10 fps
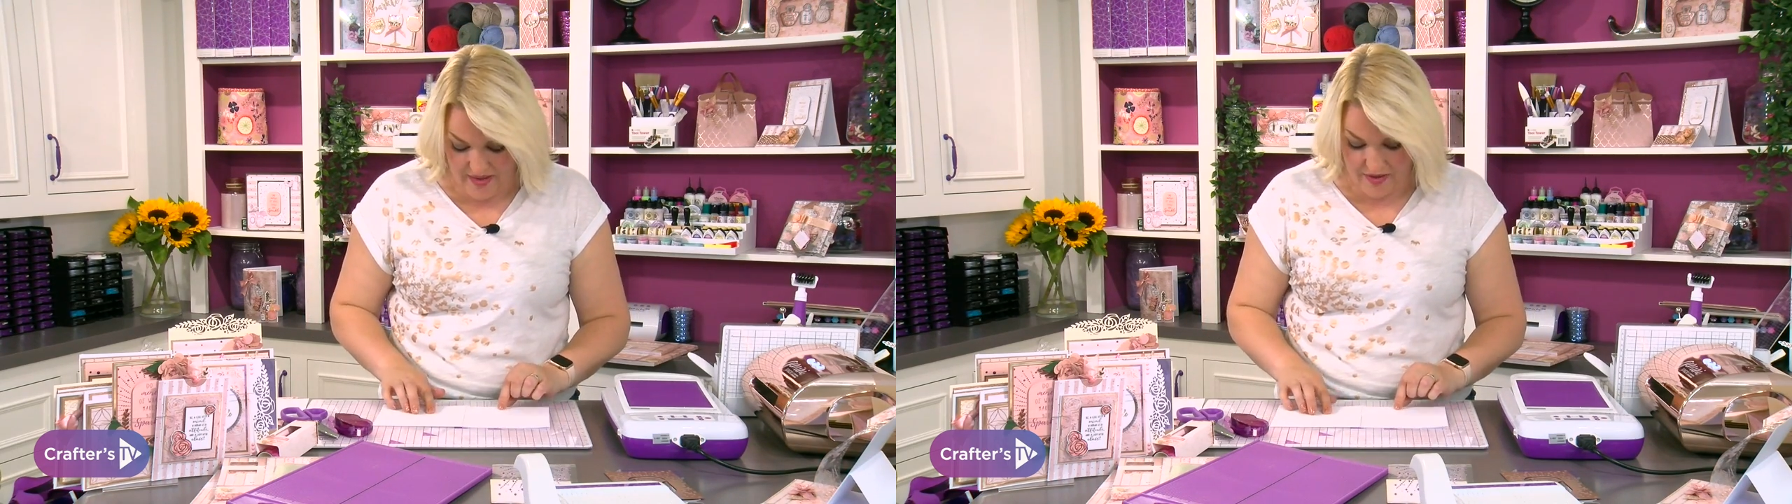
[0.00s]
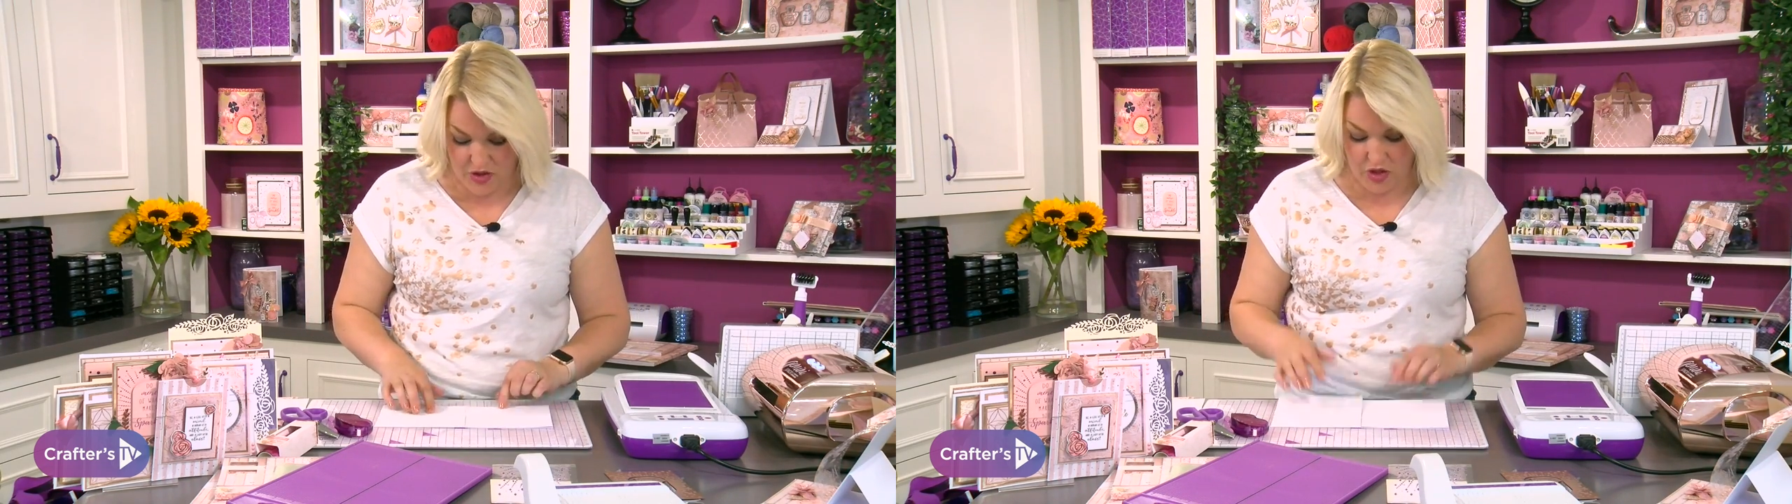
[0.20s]

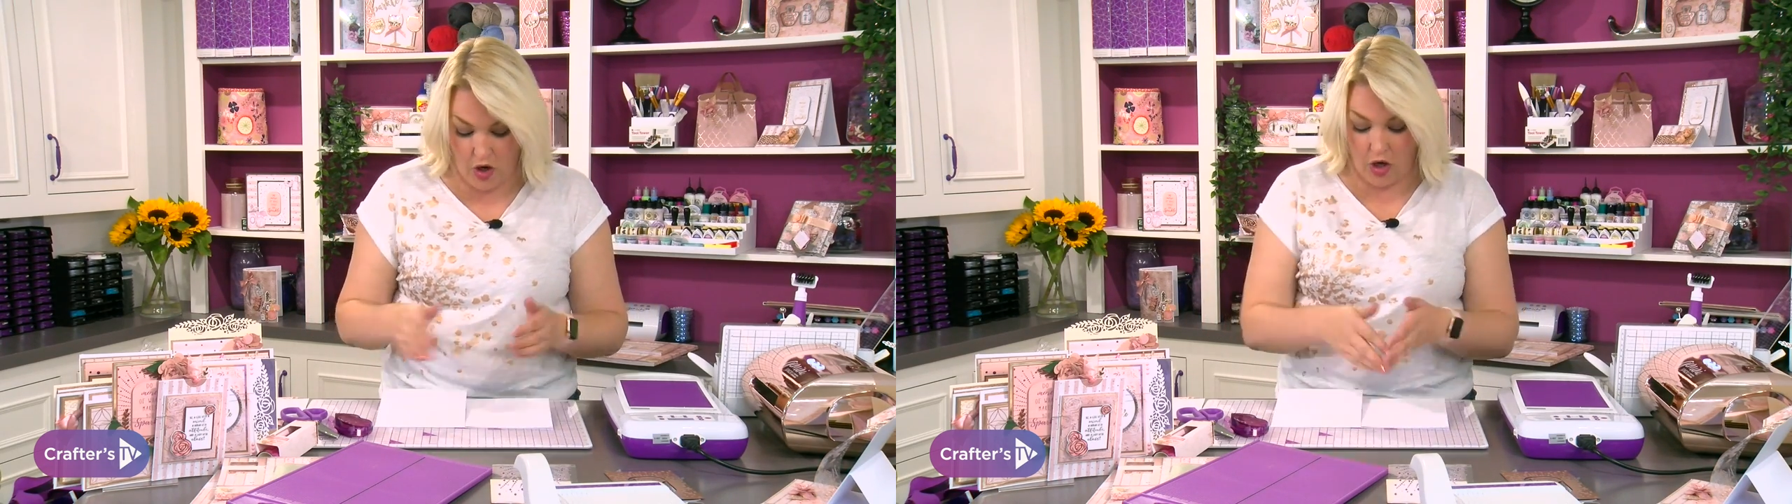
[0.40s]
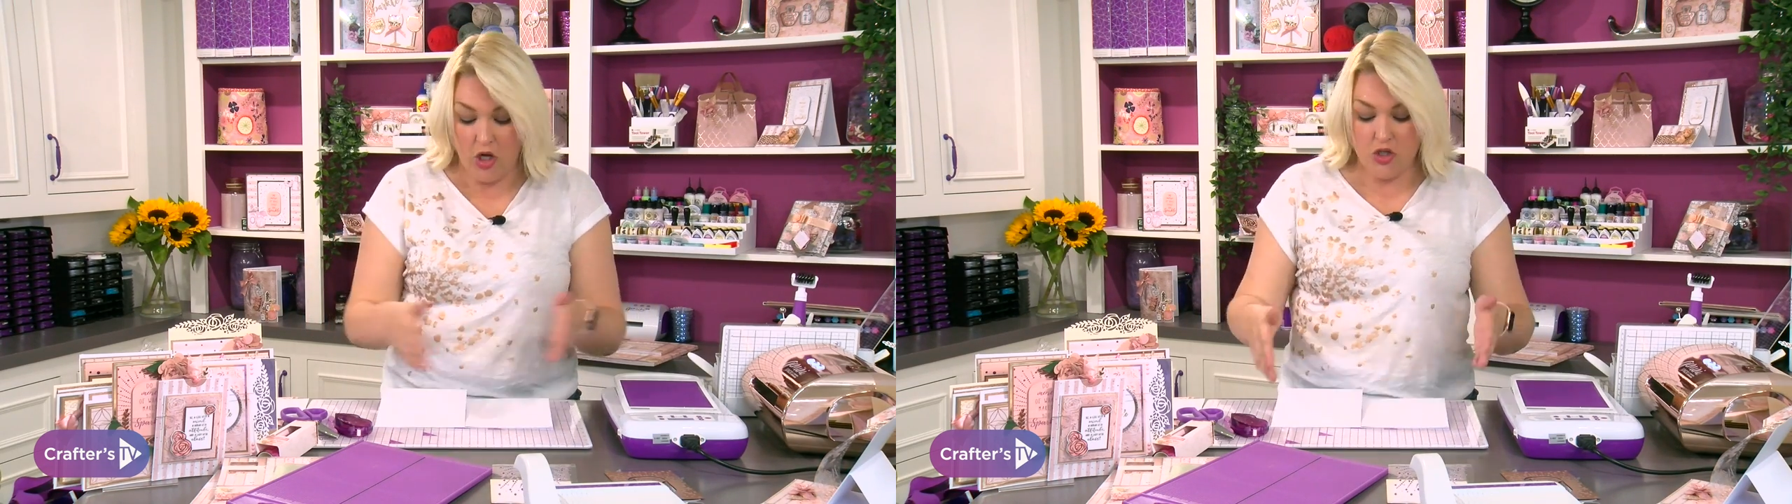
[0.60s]
That's
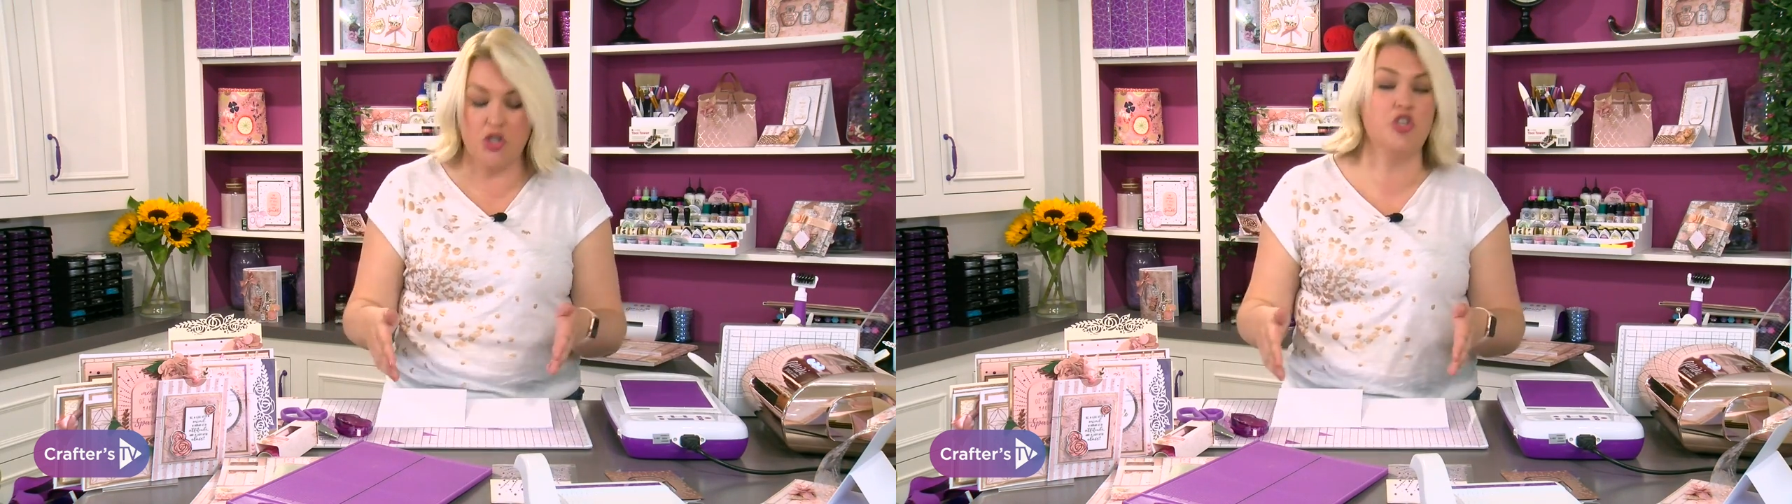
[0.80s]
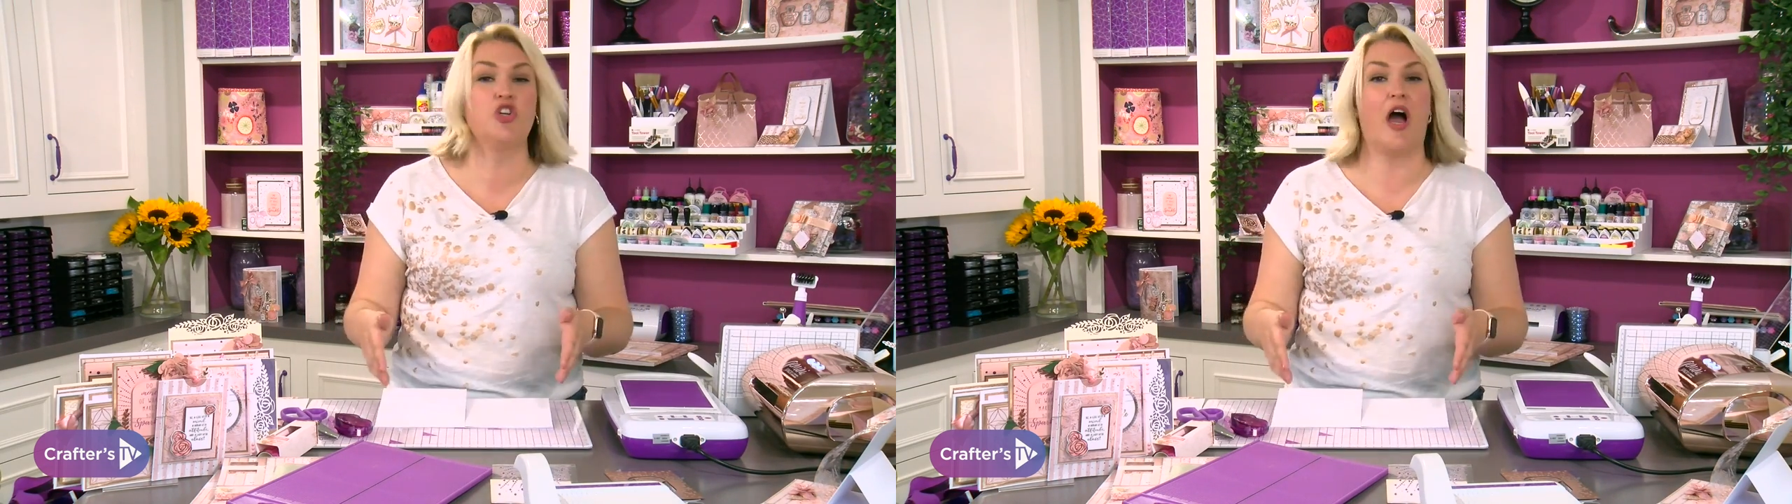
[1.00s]
your
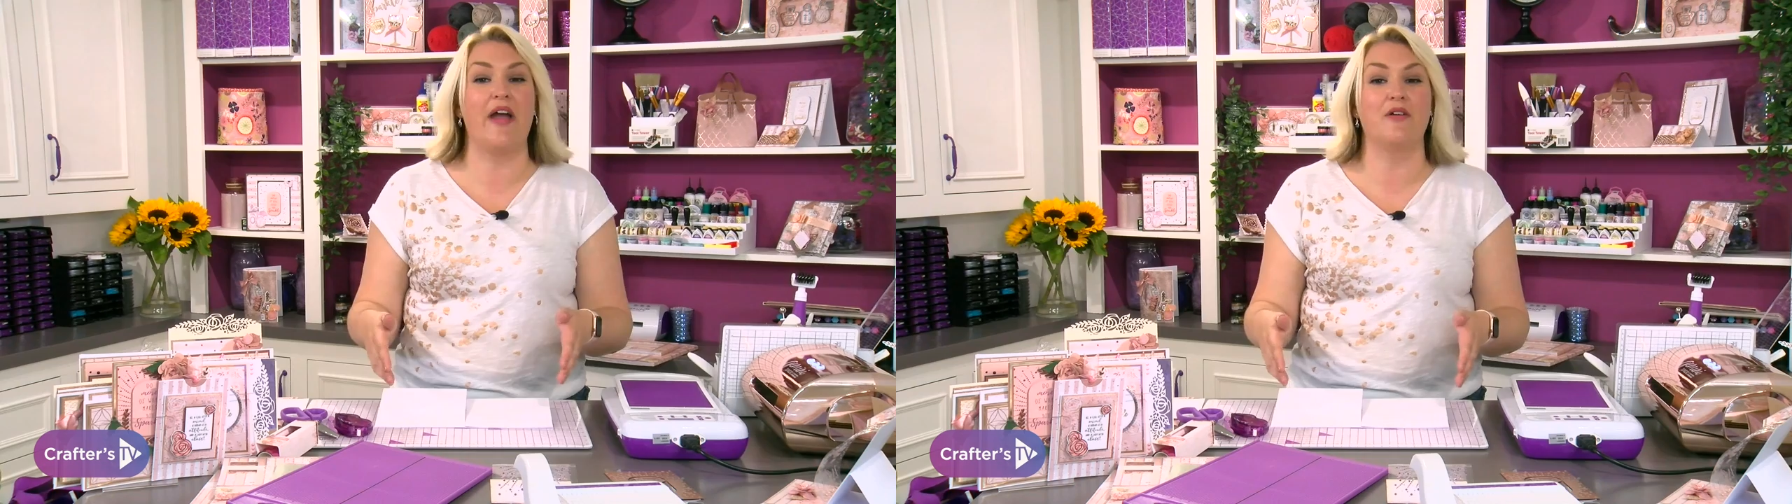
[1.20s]
just shy